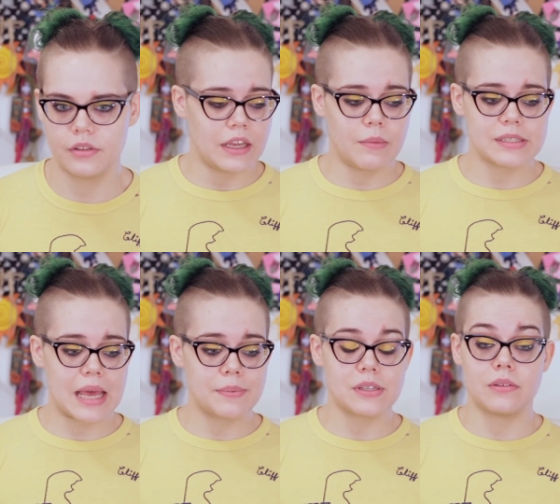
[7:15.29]
It was
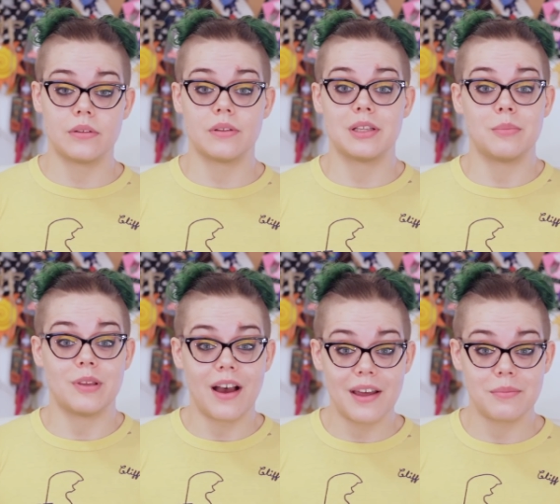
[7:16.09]
absolutely
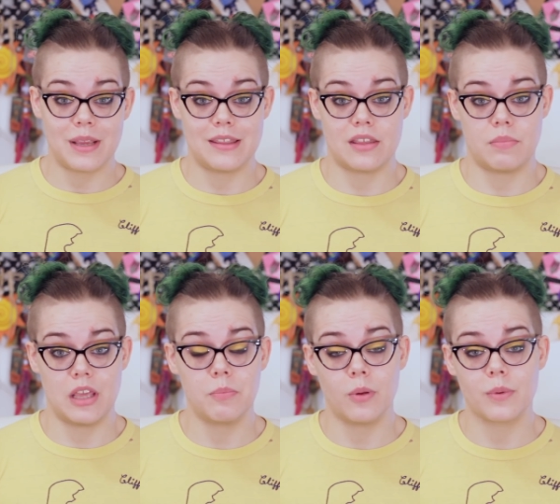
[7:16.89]
beyond me that
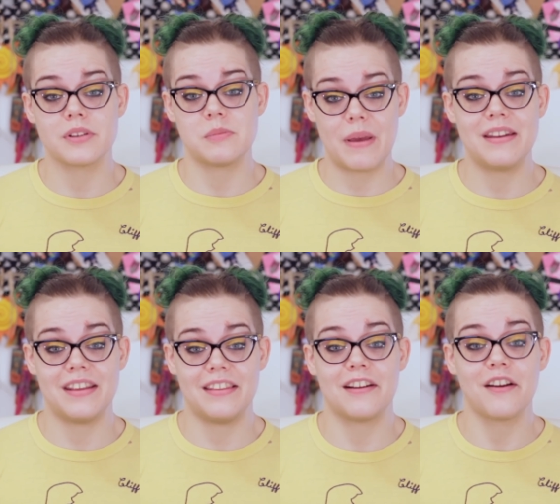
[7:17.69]
people were
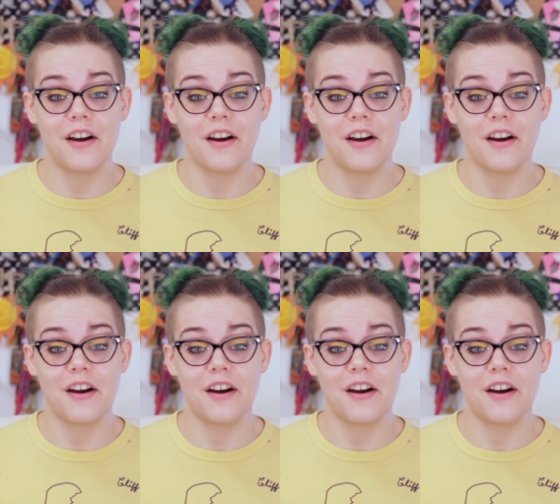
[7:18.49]
spending their